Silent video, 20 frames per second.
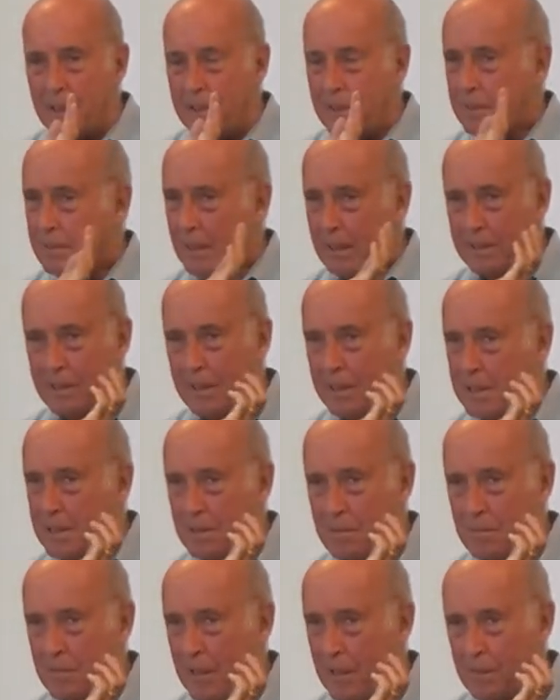This, I think,
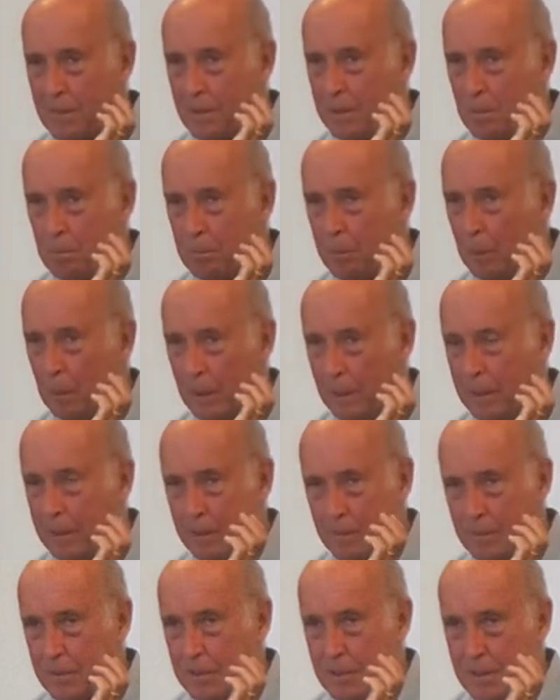is very important,
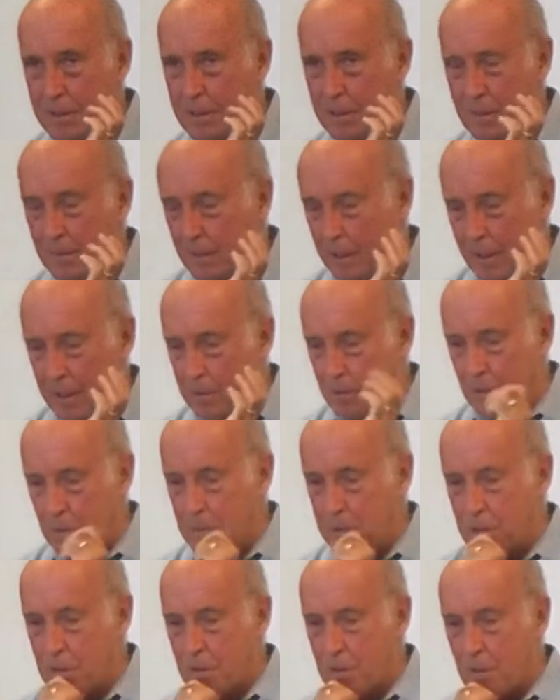and I
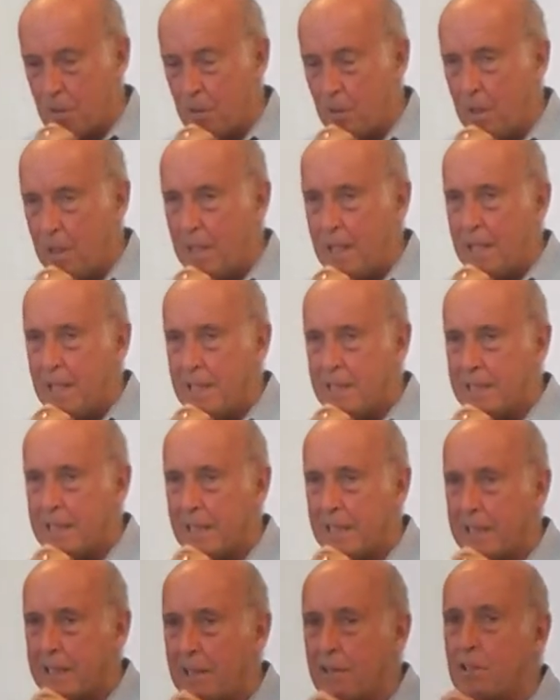assume it's true, is
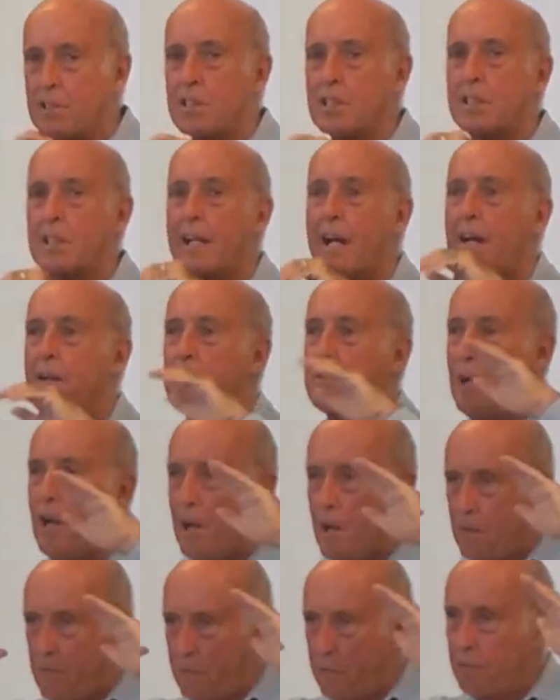that there are just kind of
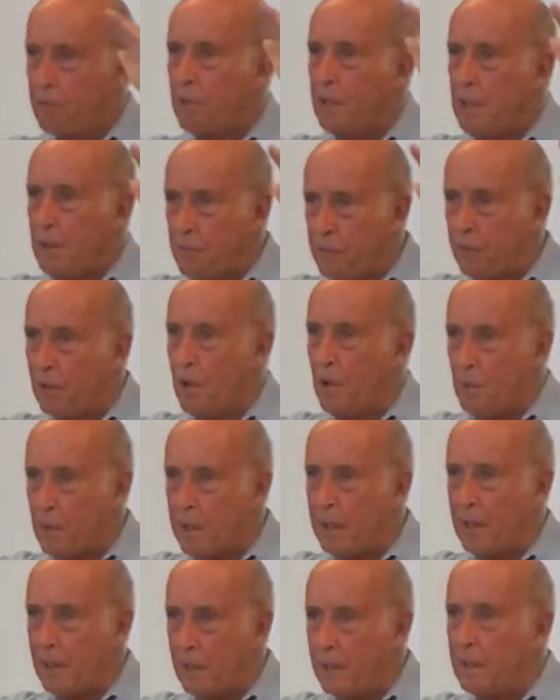
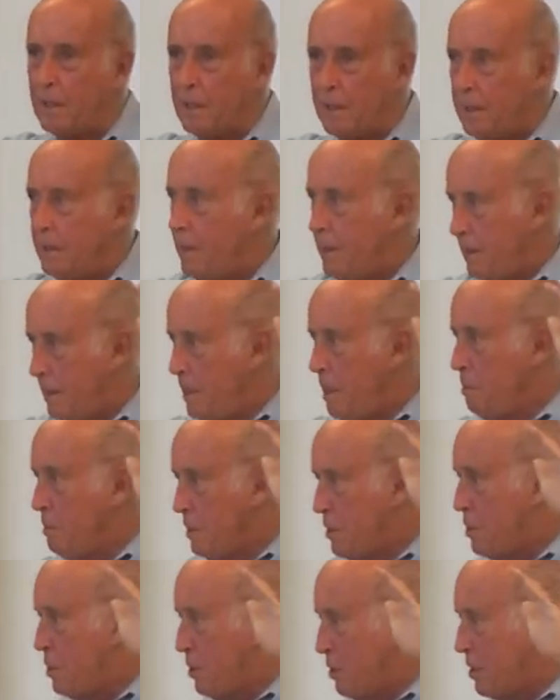free-floating
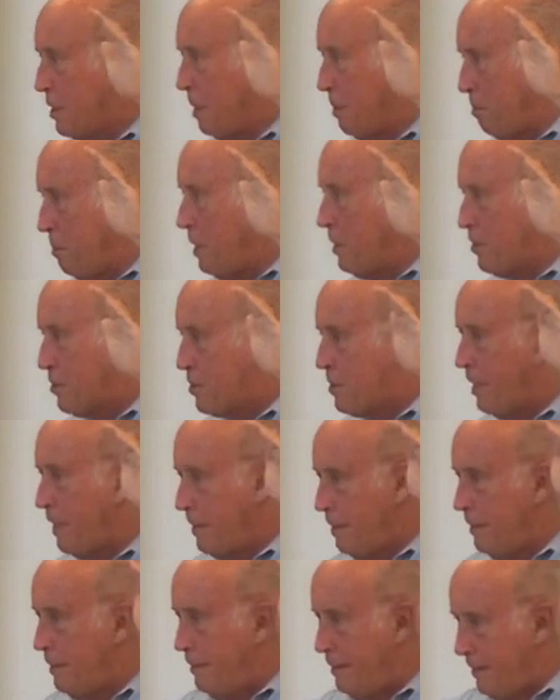images and myths
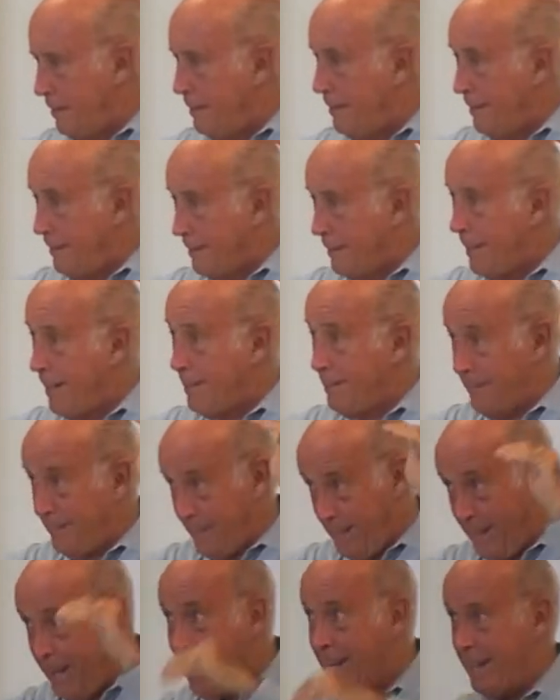that kind of
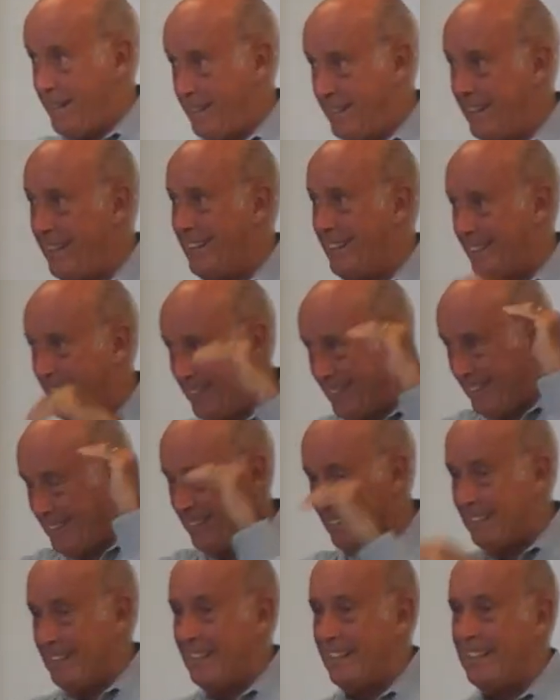land.
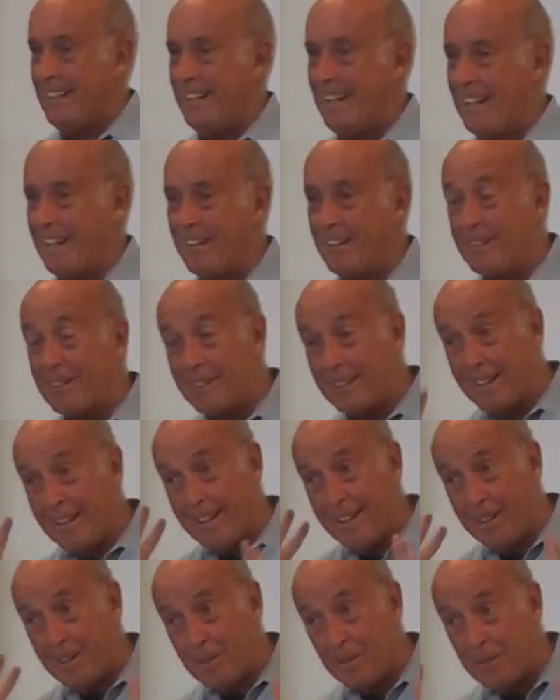And I don't, I
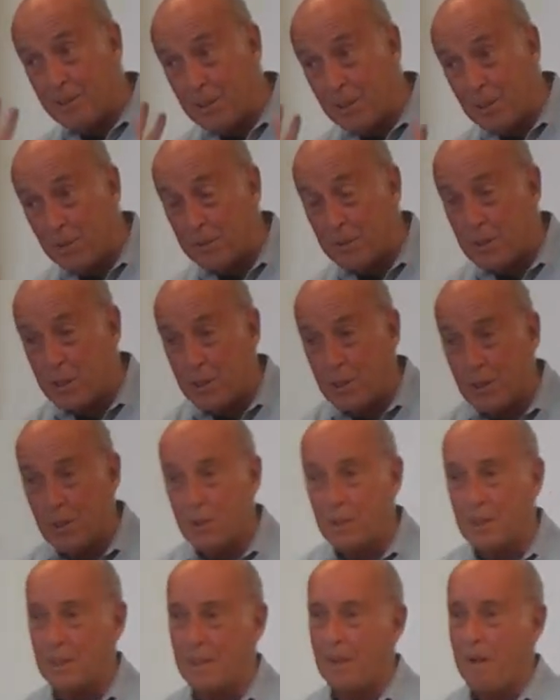don't even know for
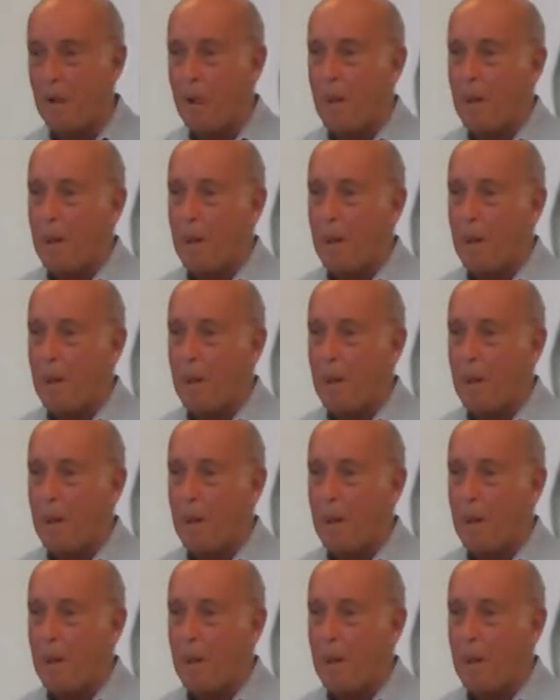sure